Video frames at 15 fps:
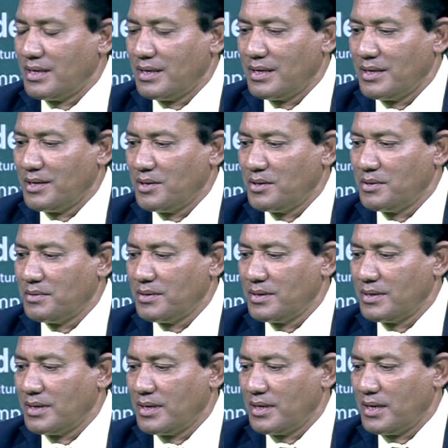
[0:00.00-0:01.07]

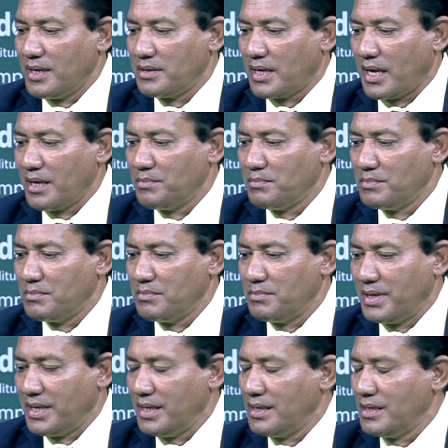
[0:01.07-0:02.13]
And I am
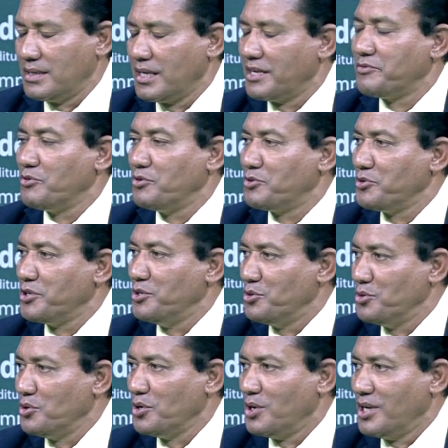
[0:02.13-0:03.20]
very grateful to
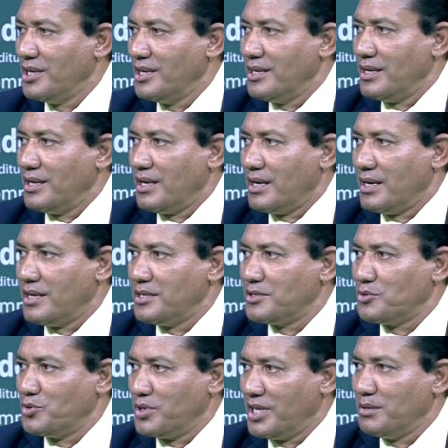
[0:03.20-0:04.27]
you
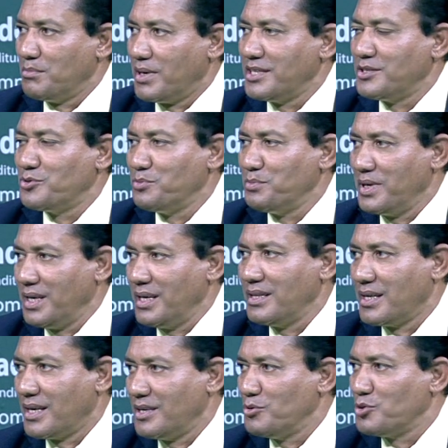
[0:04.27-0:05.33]
today invite to me
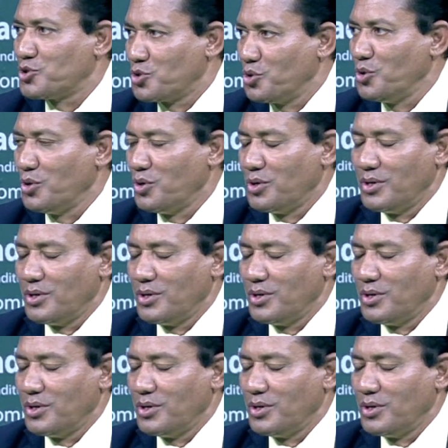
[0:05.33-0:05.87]
your show